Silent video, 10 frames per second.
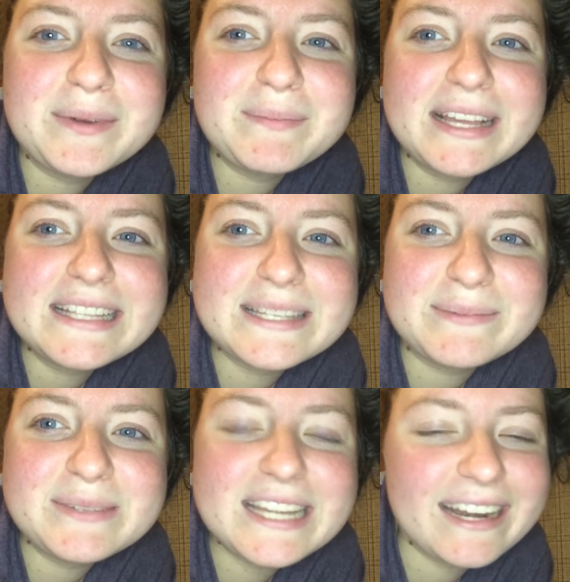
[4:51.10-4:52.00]
Made
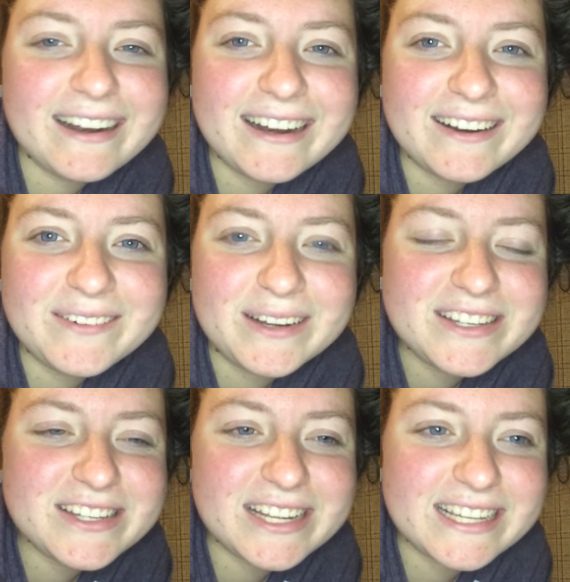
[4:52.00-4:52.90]
some dinner,
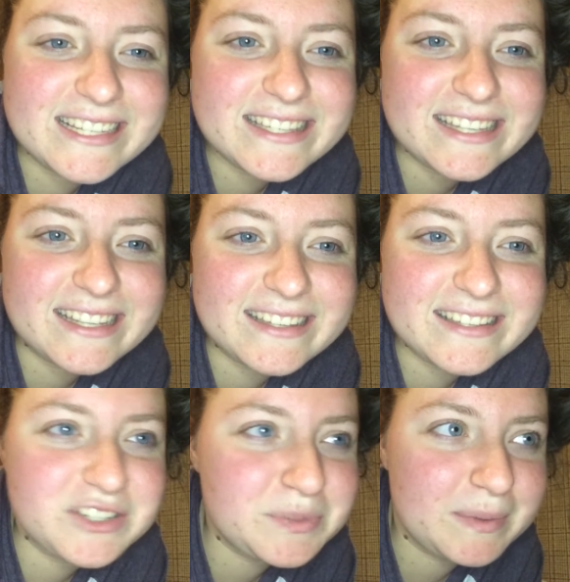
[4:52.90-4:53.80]
which is
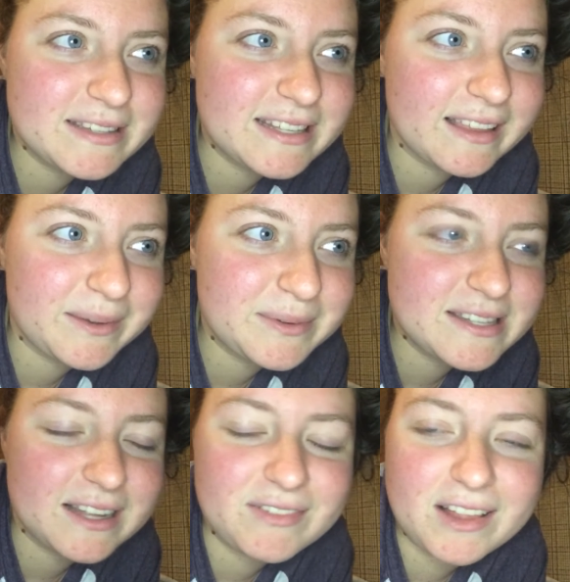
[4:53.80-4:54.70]
such a blessing that we
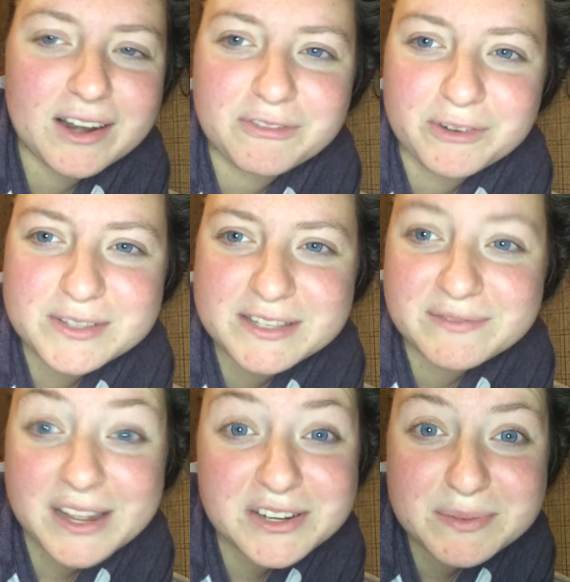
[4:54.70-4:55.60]
still have a lot of fruits and
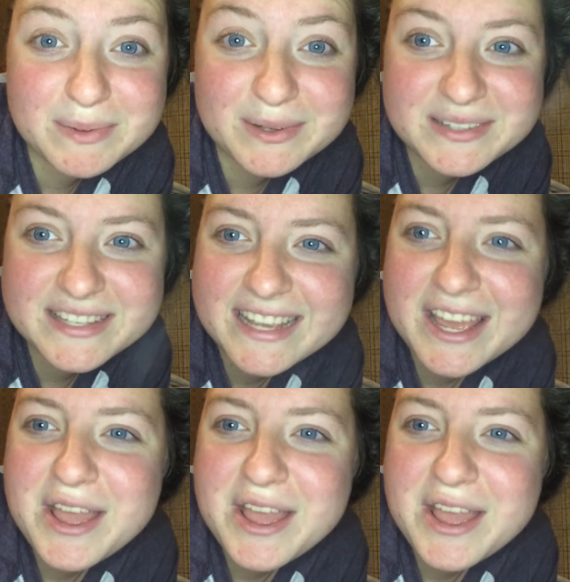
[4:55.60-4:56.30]
vegetables